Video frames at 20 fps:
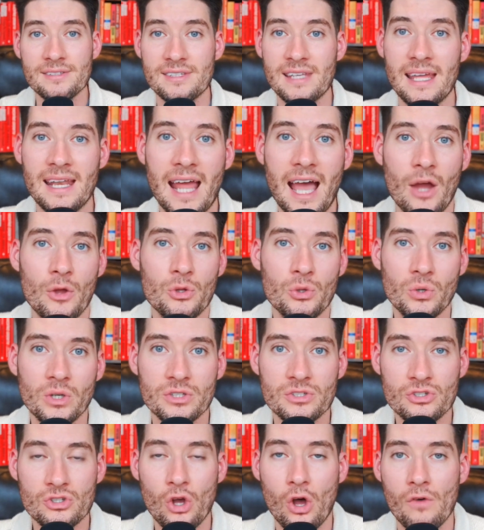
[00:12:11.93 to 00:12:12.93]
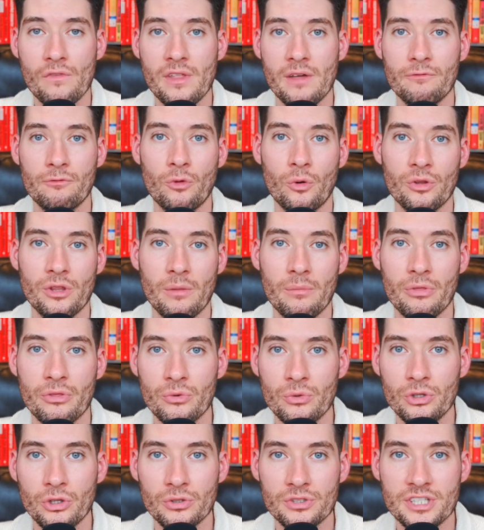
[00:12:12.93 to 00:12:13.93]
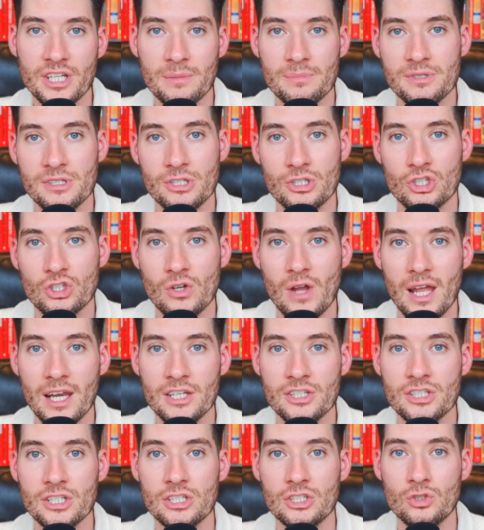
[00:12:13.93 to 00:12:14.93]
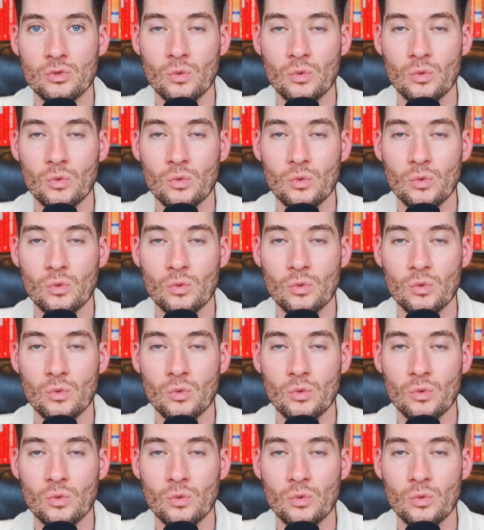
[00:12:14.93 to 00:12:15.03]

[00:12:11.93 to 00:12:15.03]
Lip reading: and how you can solve them for them through your tips and strategies. You